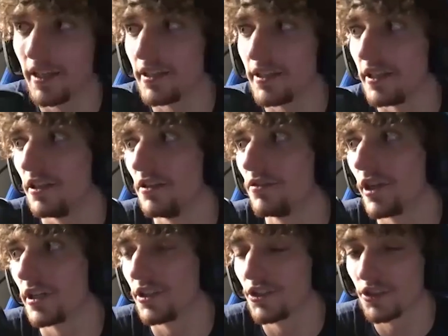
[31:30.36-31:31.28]
idea of
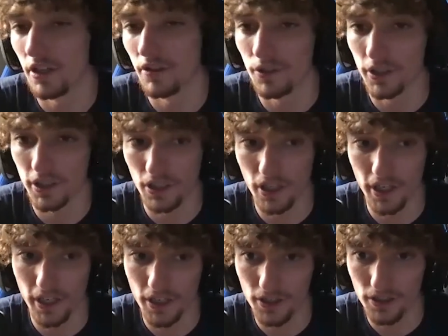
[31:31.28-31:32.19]
like discovering
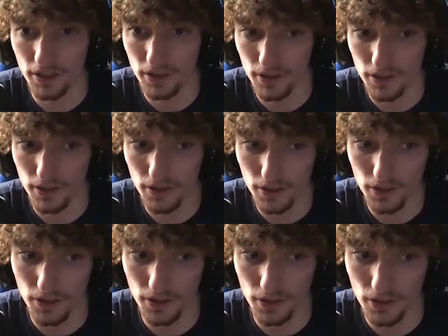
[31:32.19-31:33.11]
like
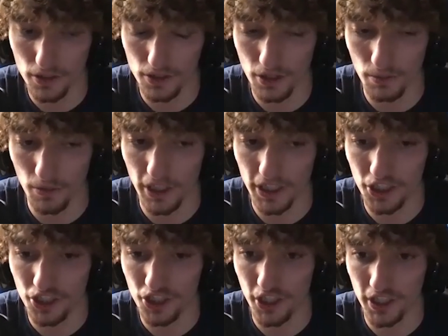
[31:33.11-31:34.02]
some like
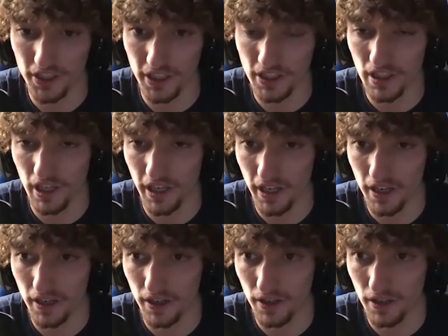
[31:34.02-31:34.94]
shit that's like